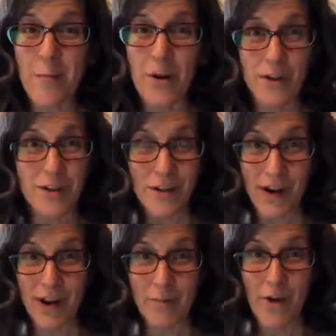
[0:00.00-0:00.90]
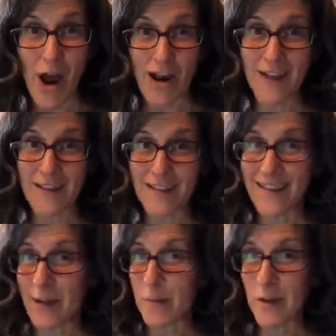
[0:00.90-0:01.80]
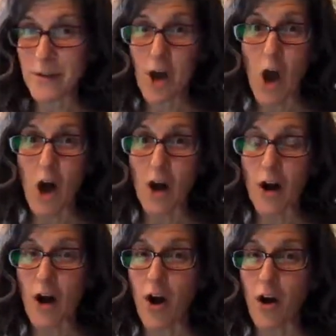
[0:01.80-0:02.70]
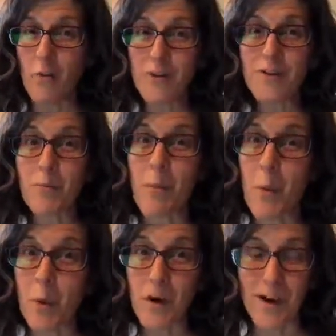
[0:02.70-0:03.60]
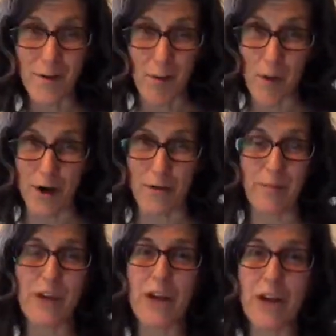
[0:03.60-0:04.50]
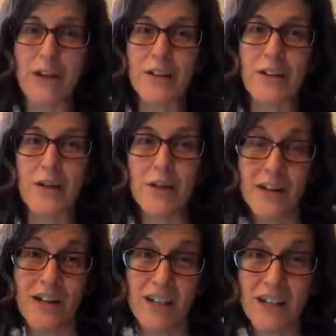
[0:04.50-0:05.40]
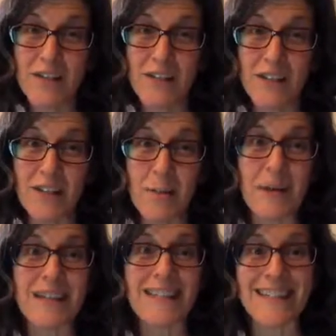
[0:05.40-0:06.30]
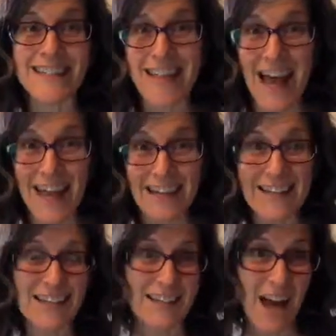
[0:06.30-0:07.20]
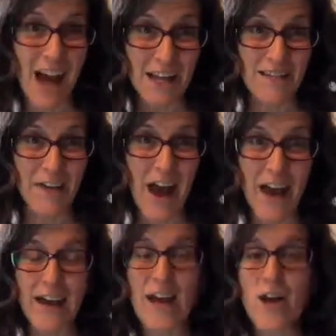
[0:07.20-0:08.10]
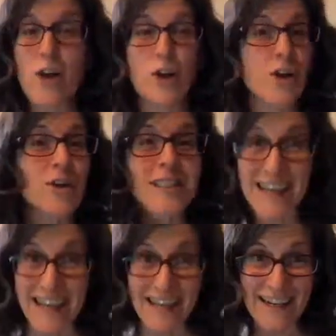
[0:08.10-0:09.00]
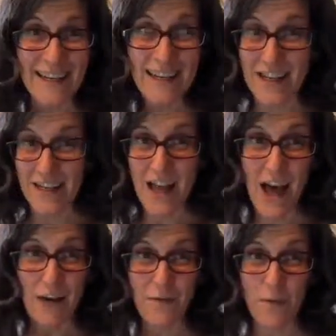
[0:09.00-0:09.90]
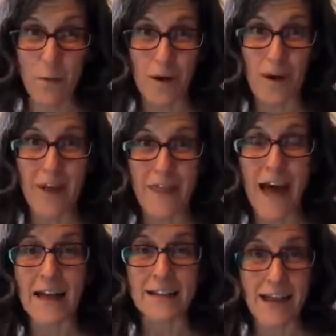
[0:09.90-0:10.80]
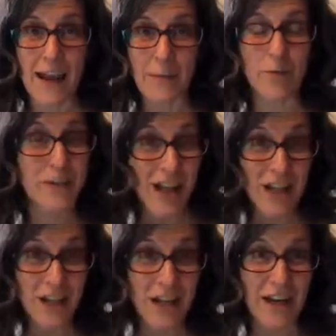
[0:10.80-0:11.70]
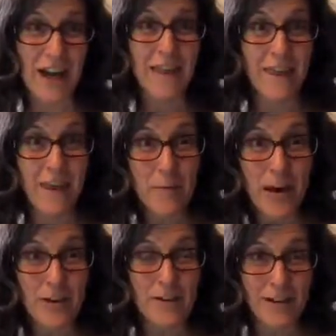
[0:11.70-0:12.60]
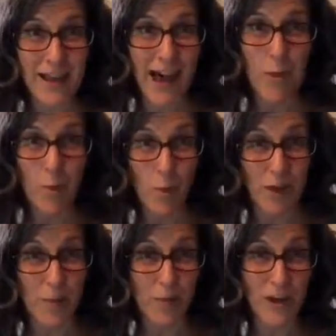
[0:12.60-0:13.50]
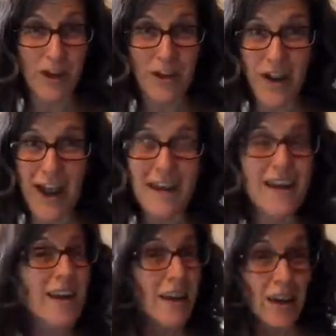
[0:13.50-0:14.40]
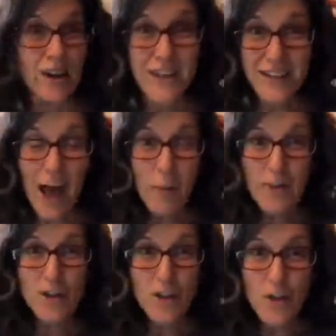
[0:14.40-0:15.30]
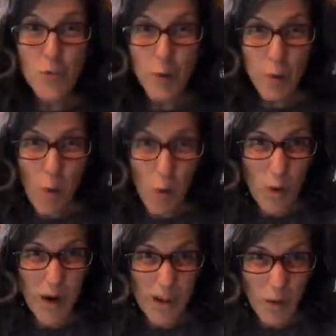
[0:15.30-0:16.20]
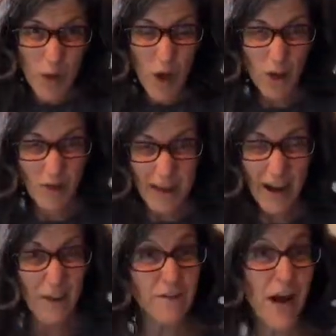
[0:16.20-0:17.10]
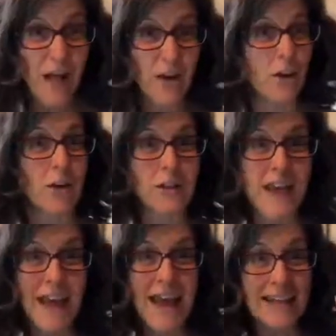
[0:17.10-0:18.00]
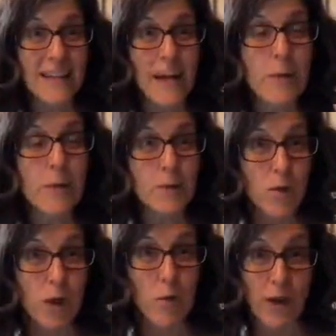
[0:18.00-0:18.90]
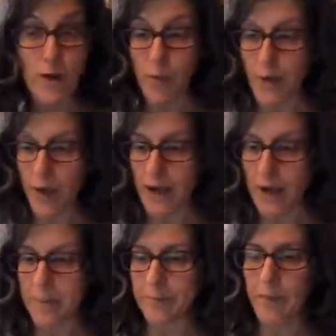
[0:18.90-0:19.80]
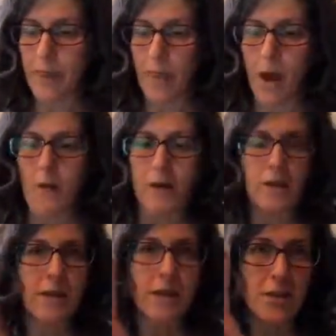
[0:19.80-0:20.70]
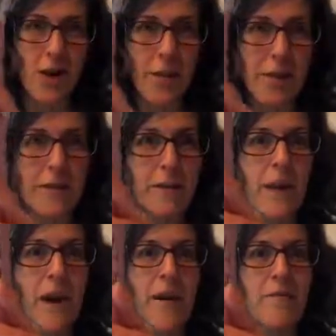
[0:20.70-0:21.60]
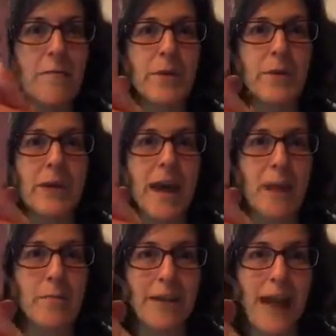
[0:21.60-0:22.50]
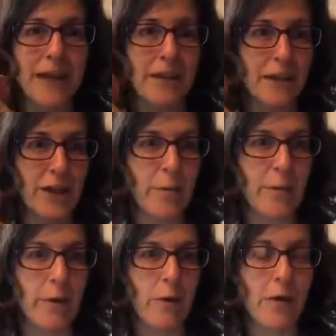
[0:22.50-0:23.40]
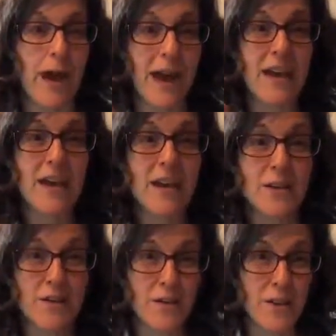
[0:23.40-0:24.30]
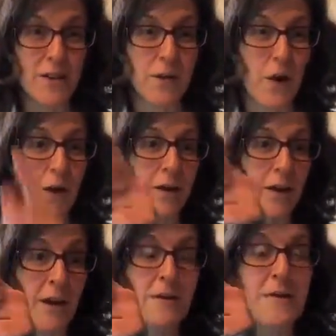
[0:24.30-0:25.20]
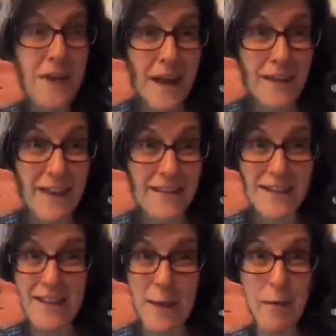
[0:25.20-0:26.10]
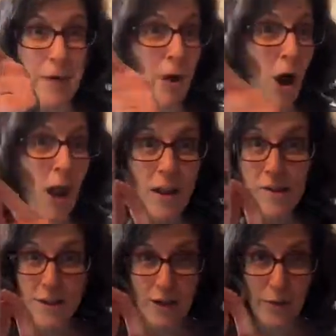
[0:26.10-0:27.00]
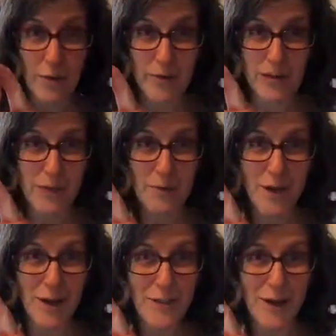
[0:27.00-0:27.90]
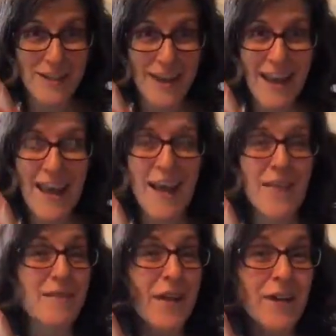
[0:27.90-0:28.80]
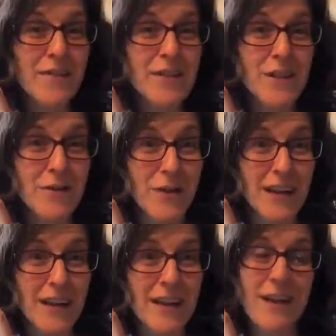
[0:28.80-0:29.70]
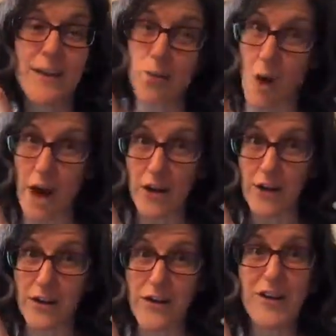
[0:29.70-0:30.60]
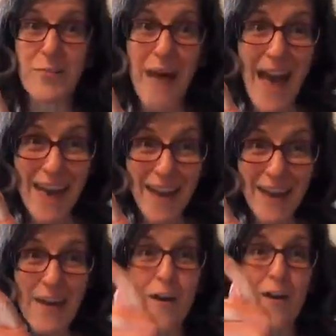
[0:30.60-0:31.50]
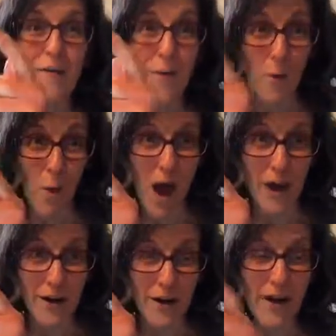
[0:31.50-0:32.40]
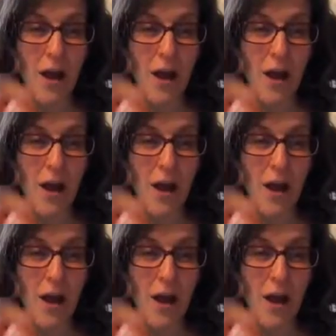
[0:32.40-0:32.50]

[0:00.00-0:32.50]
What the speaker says: personal care product labels are almost more important because your digestive system is designed to detoxify. Your skin does not afford that same protection. And think about your scalp, what you put on your head. Your scalp is super porous with all those hair follicles. It's going to absorb what you put on it. All right, so let's talk about the Love, Beauty, and Planet shampoo, okay? So first of all, another thing that's the same about all of the shampoos that I'm talking about today, the very first ingredient is water. You're paying for water.